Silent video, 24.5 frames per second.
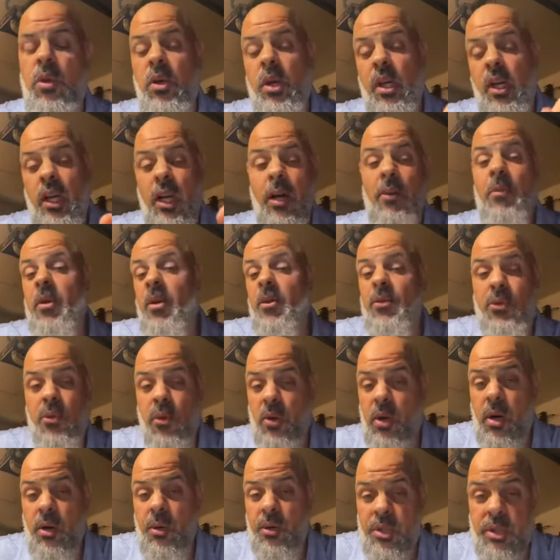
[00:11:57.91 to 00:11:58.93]
They're coming
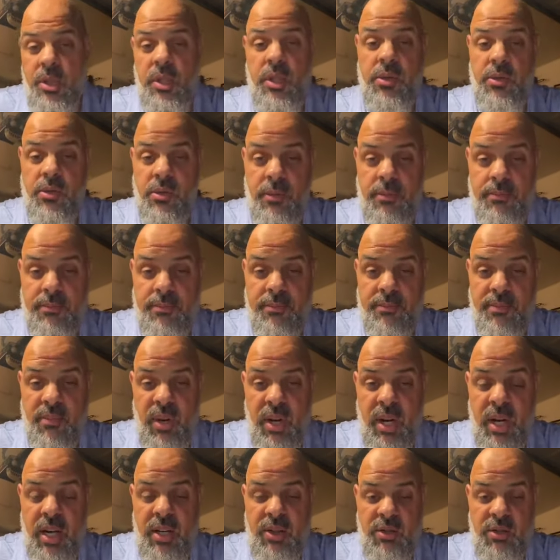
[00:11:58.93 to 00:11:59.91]
for our children, right?